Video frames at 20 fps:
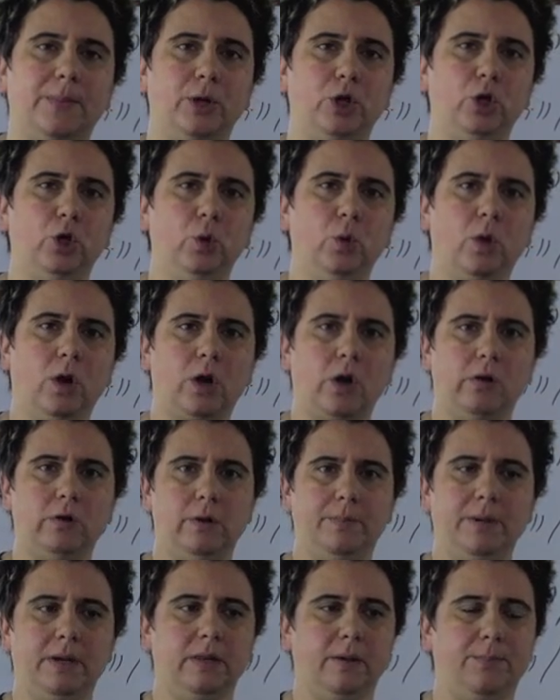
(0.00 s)
and you are going
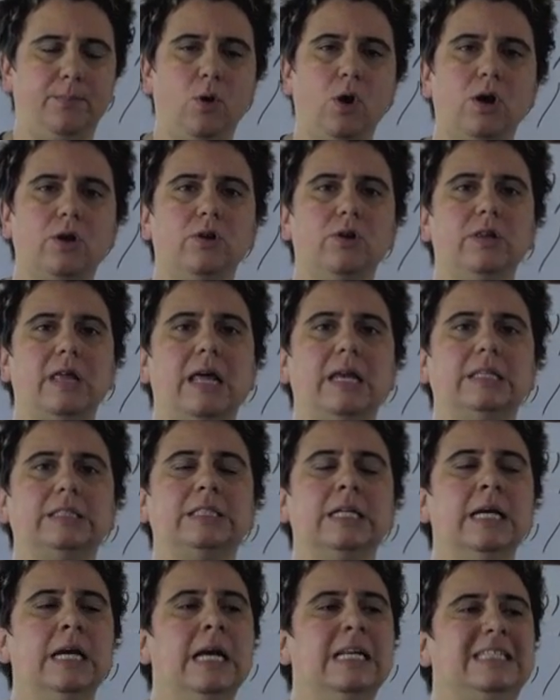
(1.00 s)
to be the partner that
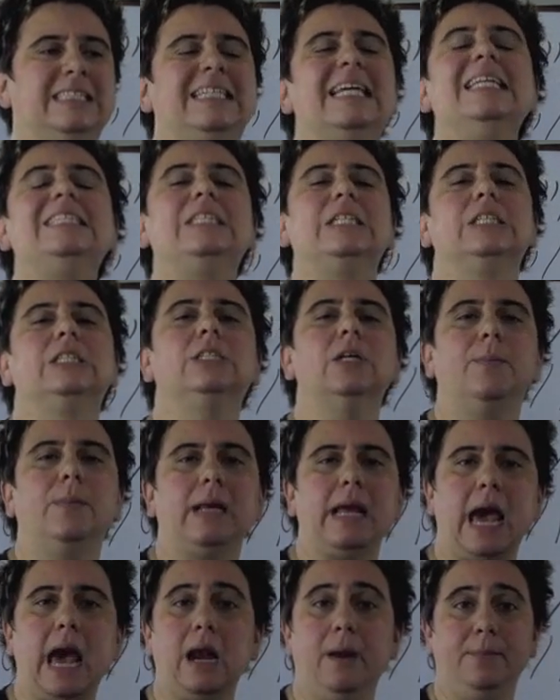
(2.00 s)
is teaching
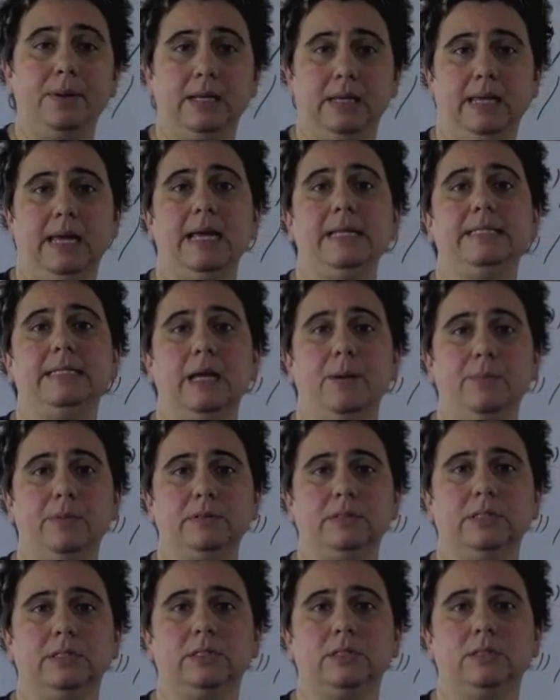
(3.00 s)
somebody how to be in the ATM
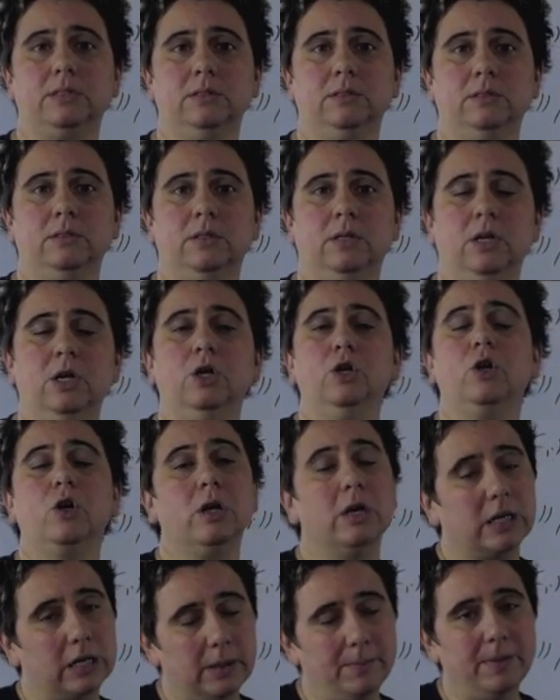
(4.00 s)
business. You're
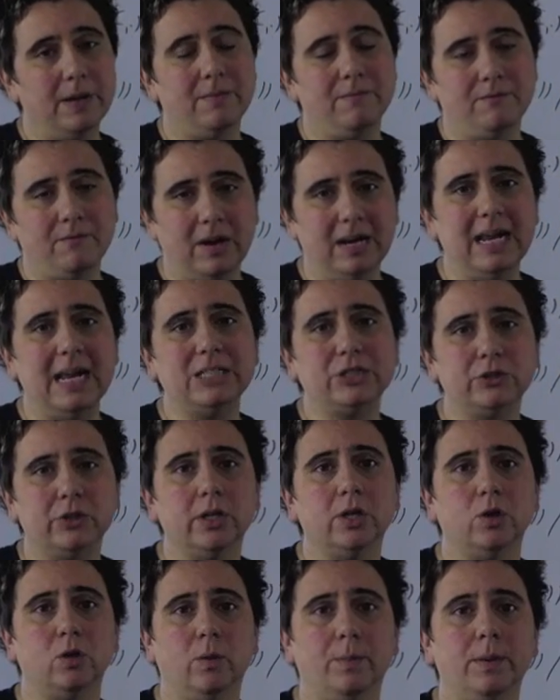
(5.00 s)
going to commit financially
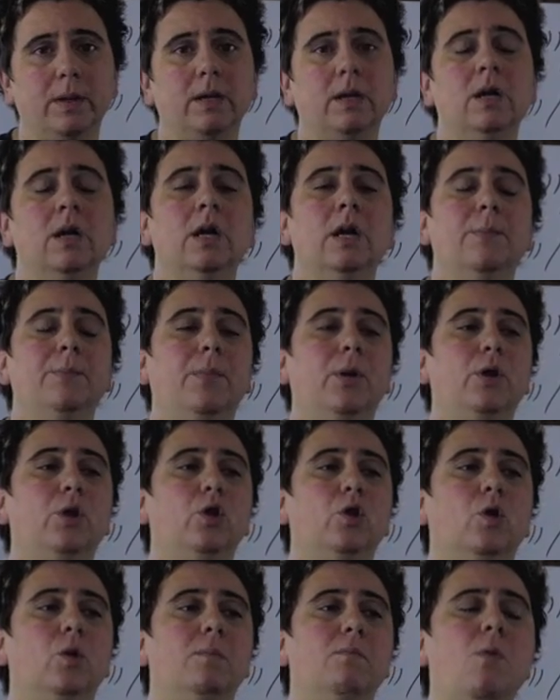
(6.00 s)
a little bit, but
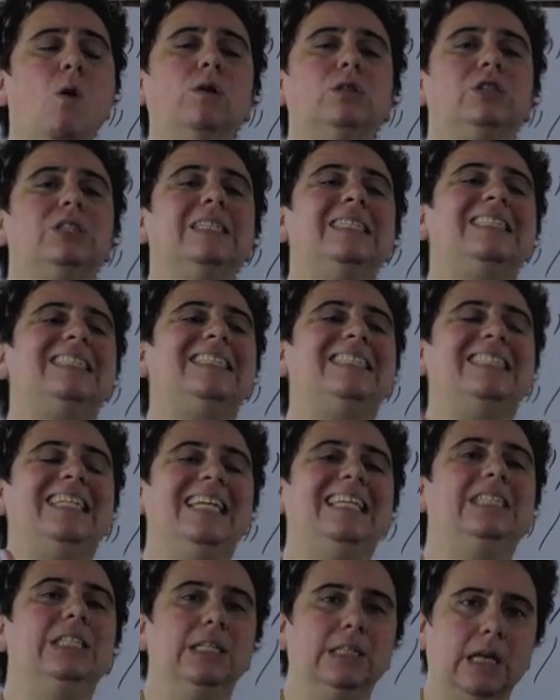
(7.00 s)
you're mostly
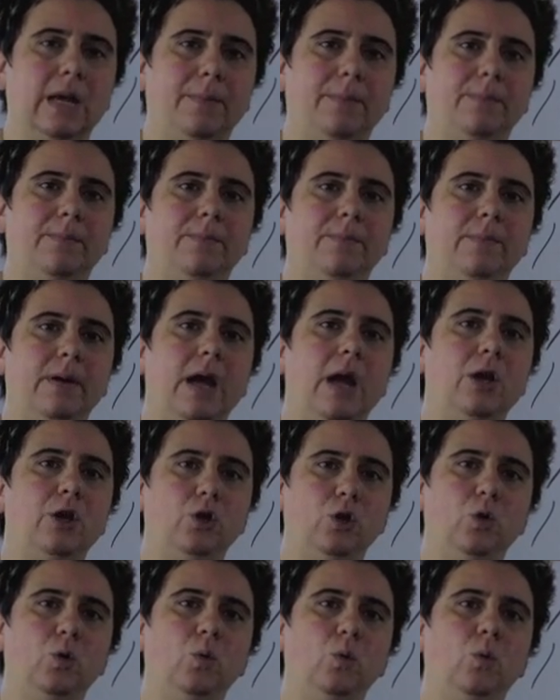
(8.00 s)
teaching them, and
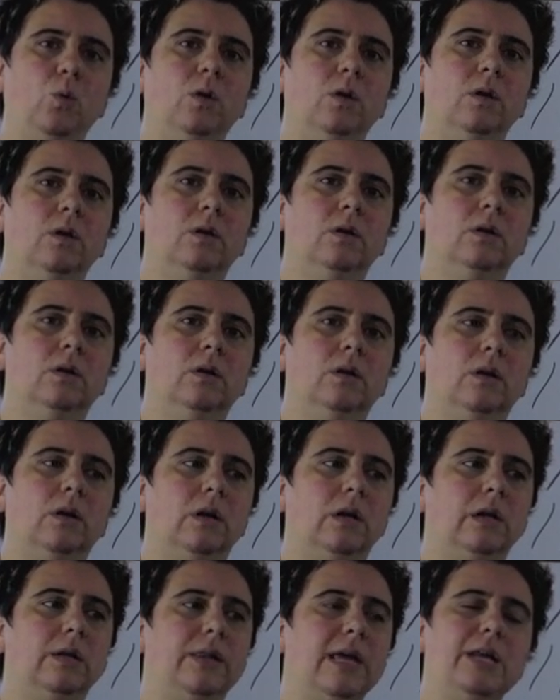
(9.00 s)
you
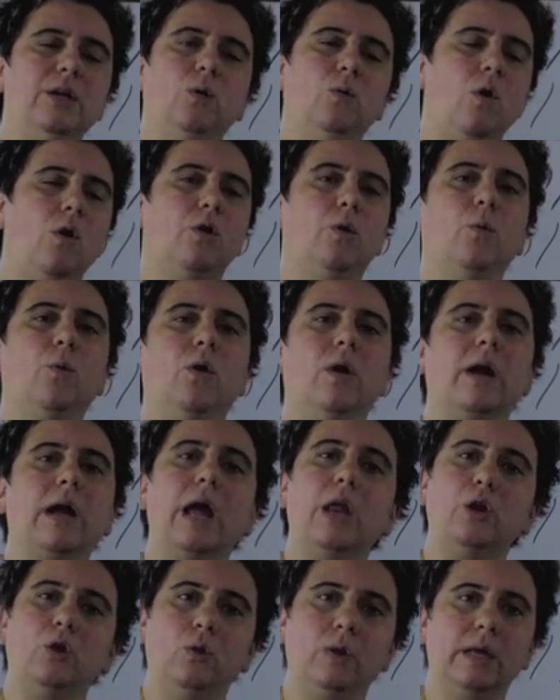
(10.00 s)
they do all the work
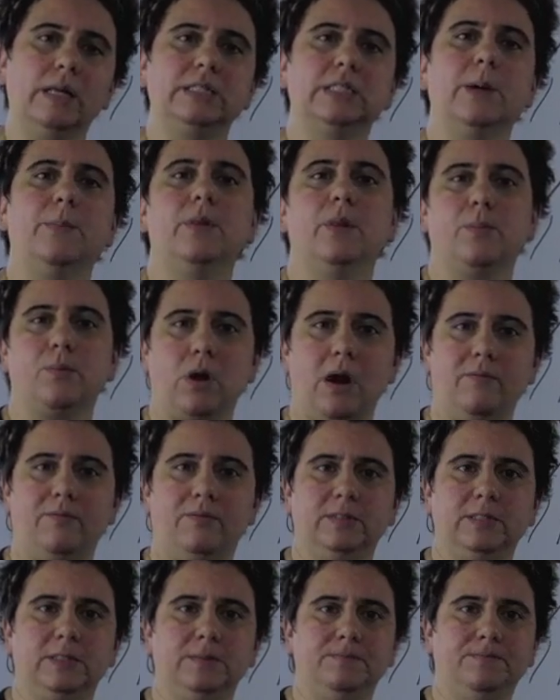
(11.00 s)
and you get some of the
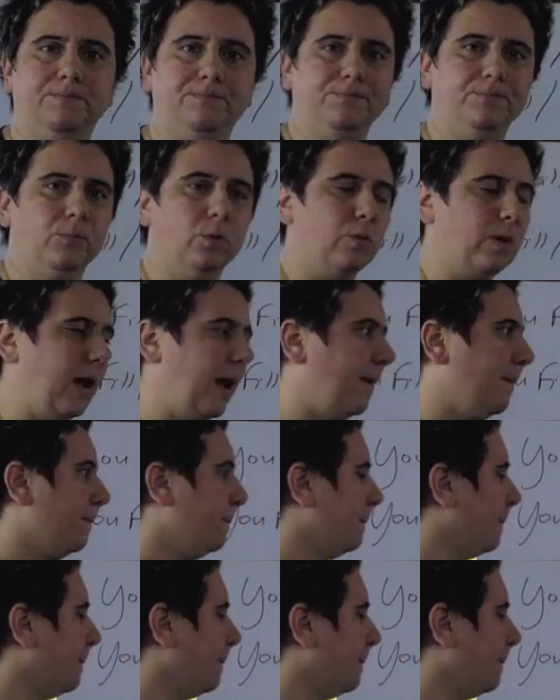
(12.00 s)
profits. Okay,